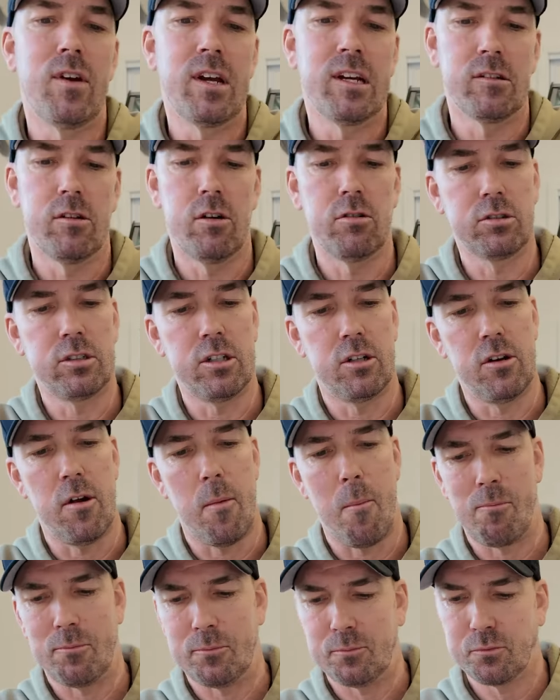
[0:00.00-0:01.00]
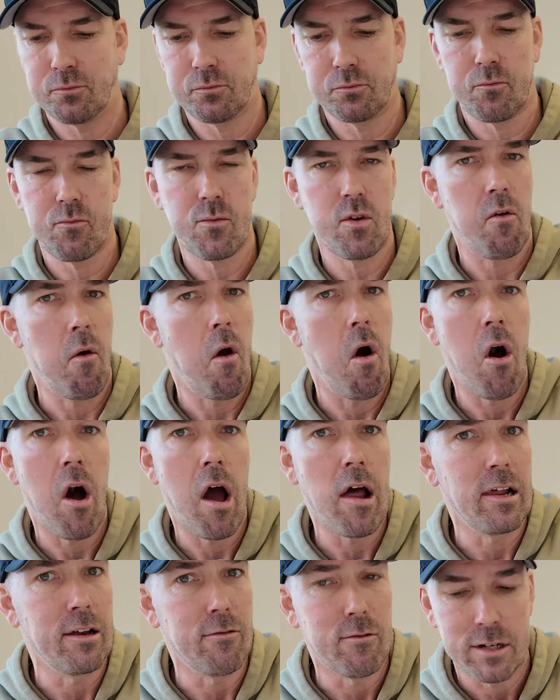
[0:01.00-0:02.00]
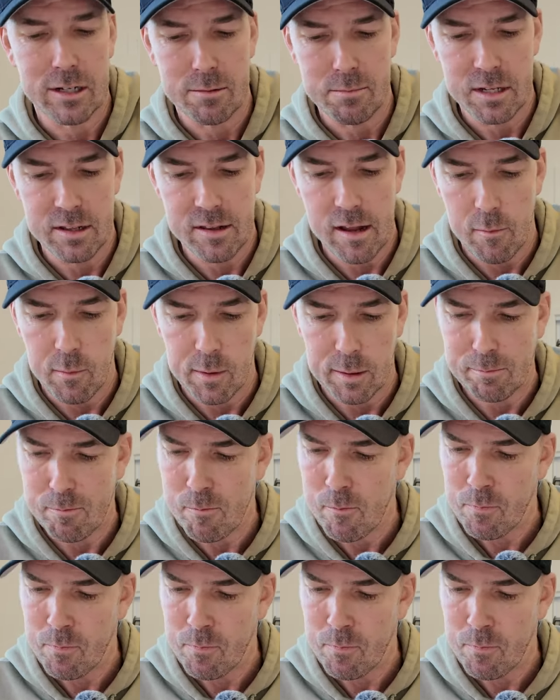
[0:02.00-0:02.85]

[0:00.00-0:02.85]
vegan long donut. Highly recommend that one.